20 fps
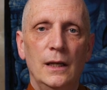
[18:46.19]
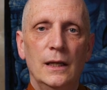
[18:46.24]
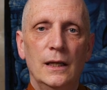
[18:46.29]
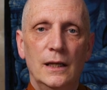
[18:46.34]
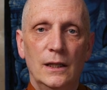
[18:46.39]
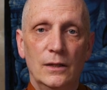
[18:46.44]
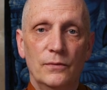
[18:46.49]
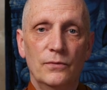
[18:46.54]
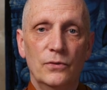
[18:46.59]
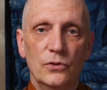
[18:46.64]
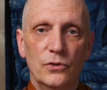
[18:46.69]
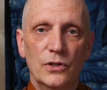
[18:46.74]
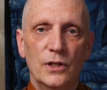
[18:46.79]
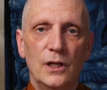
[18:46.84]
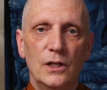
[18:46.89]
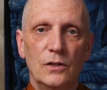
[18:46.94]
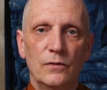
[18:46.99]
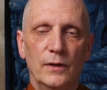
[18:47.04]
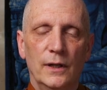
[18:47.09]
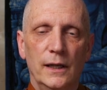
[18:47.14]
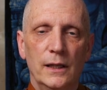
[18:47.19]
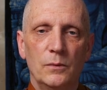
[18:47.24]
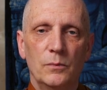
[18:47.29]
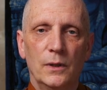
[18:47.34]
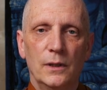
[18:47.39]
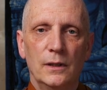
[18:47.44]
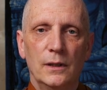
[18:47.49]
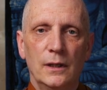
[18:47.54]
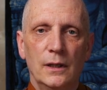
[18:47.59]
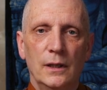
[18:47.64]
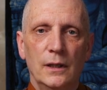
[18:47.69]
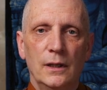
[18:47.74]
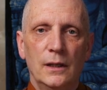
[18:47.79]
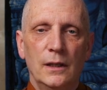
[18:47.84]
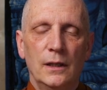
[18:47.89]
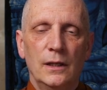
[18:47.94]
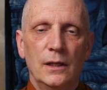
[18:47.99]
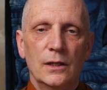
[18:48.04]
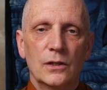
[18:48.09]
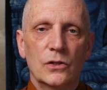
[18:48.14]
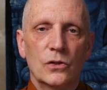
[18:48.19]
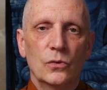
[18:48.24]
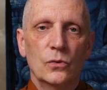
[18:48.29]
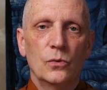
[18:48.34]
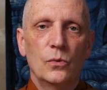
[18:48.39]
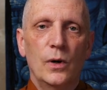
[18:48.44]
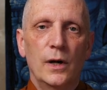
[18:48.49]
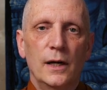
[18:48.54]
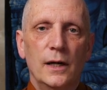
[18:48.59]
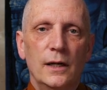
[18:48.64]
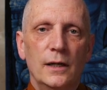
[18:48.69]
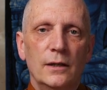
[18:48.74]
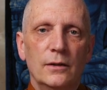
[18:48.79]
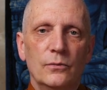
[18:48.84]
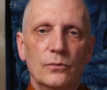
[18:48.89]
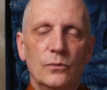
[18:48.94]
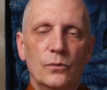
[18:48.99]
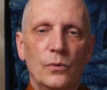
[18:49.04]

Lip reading: in the first stage of enlightenment. So why